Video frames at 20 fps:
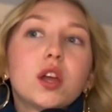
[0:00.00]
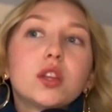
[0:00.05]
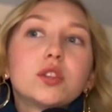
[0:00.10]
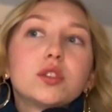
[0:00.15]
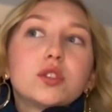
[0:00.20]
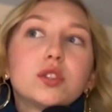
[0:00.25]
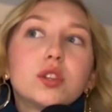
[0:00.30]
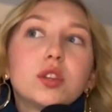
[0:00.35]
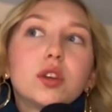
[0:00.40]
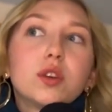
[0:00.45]

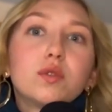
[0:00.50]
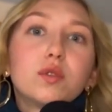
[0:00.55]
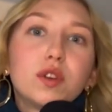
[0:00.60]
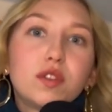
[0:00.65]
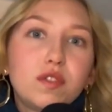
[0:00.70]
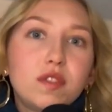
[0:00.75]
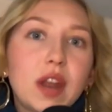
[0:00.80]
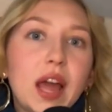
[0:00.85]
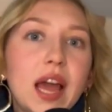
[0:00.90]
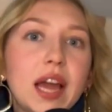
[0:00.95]
to
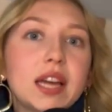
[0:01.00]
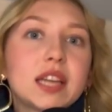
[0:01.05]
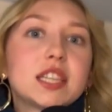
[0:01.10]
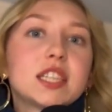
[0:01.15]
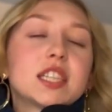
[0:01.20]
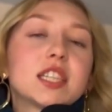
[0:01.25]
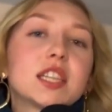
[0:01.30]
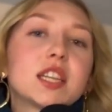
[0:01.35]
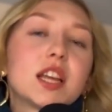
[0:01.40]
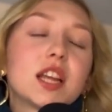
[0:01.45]

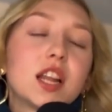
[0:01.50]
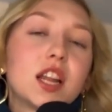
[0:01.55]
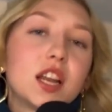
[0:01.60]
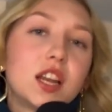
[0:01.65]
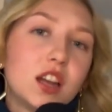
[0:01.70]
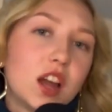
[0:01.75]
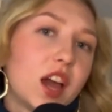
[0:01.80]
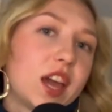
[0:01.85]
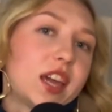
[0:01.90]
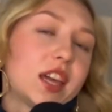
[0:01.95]
reflect
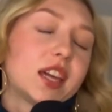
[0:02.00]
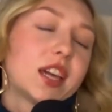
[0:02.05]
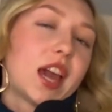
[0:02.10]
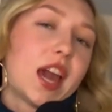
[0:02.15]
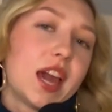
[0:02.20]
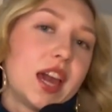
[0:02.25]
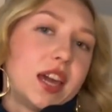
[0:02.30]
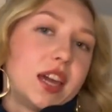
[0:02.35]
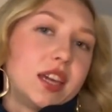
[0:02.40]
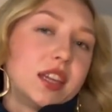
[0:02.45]
like
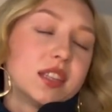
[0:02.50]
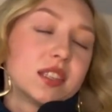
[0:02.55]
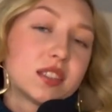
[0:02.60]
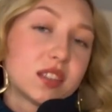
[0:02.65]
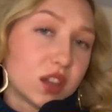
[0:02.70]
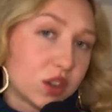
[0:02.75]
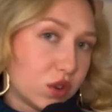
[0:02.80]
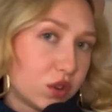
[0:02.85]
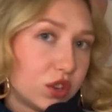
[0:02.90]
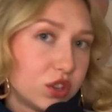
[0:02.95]
a
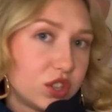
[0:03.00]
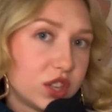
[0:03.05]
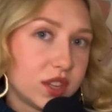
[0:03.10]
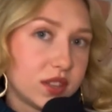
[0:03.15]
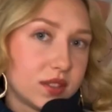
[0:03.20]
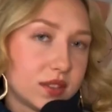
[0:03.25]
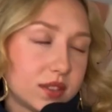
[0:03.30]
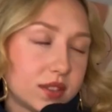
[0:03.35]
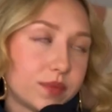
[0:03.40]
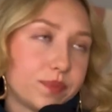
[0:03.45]

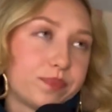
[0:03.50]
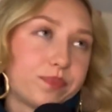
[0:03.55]
psychologist.